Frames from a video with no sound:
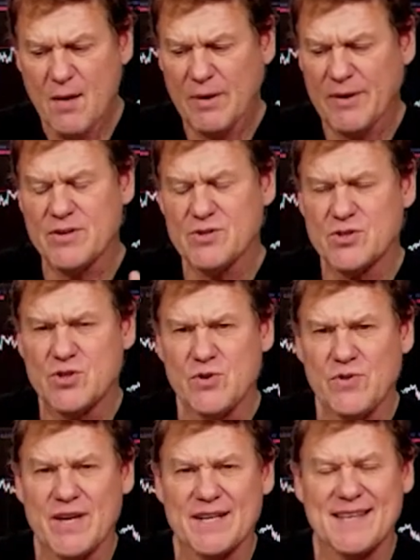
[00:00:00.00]
But there's two
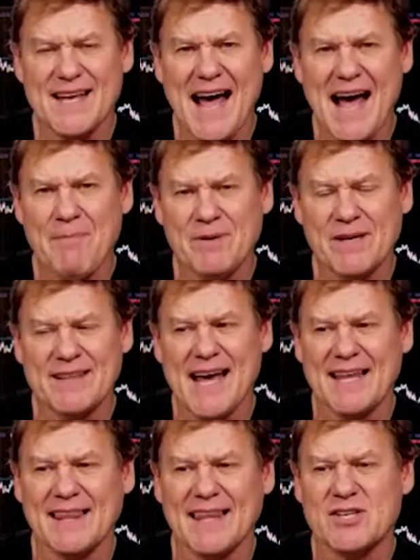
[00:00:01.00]
things that happened in
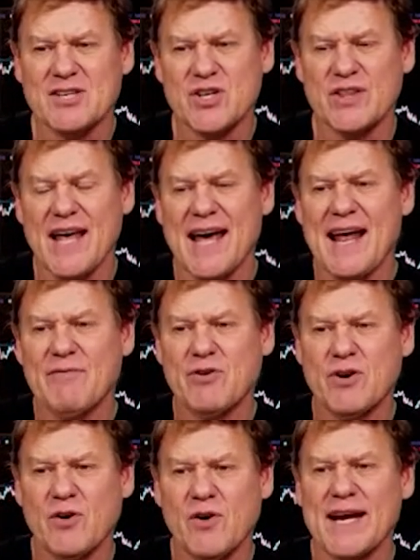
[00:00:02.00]
that election that have
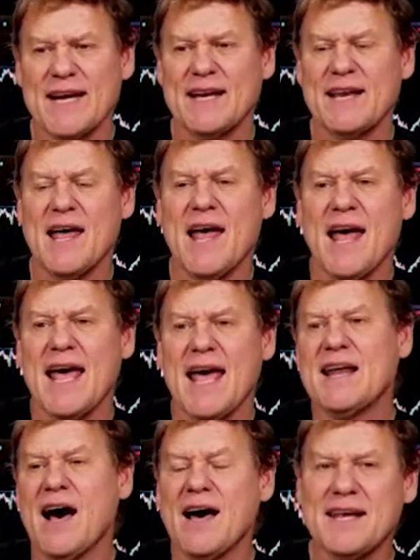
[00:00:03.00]
created
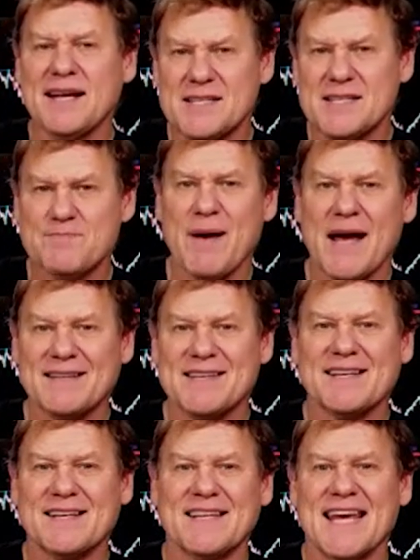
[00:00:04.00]
an
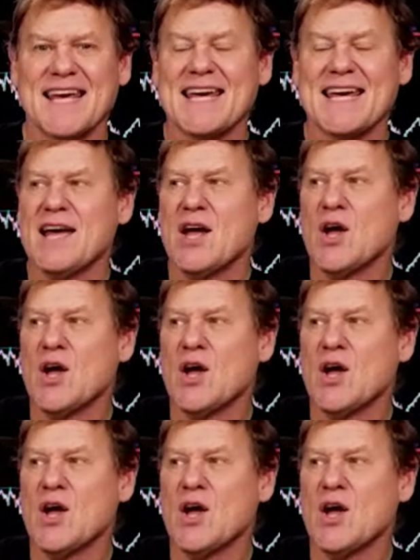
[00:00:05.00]
unexpectedly